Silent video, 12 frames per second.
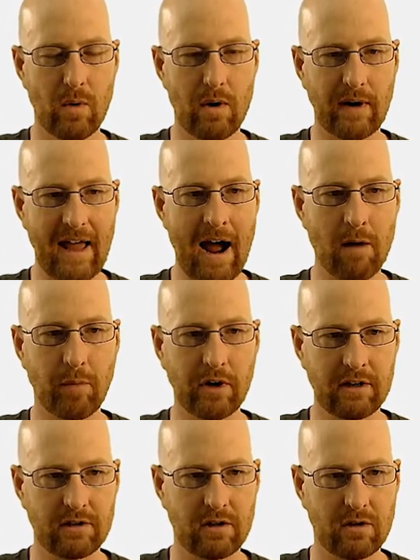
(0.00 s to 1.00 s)
We want to
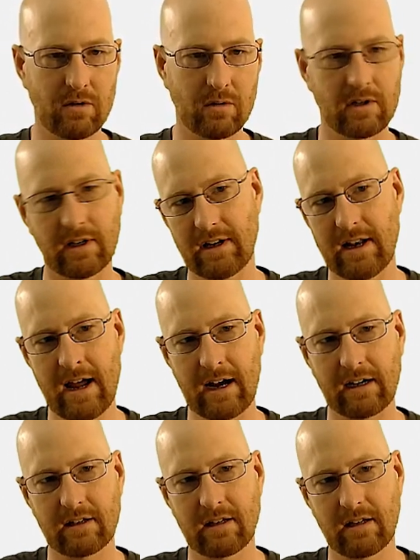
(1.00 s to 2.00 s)
output it to
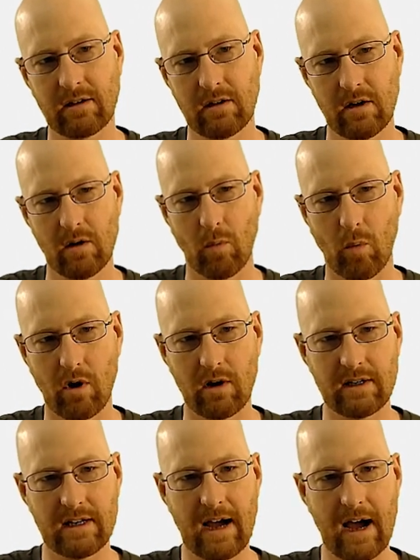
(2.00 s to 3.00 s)
connect
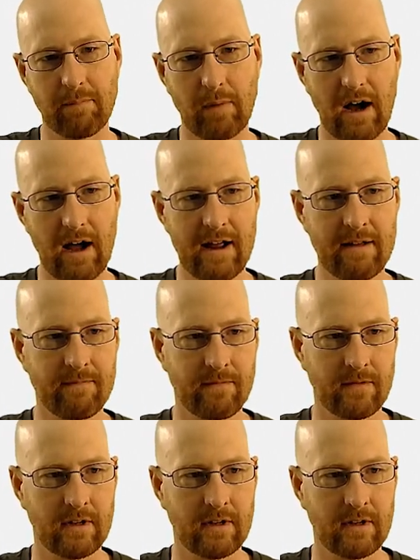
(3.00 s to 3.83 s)
1.py.